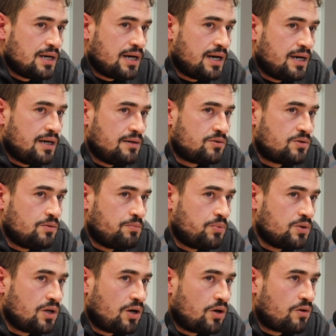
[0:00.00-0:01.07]
and to
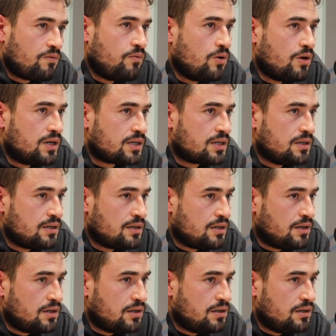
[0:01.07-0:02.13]
put a lot of work
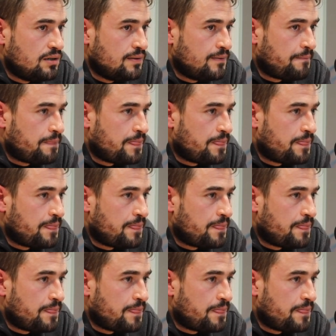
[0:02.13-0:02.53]
on,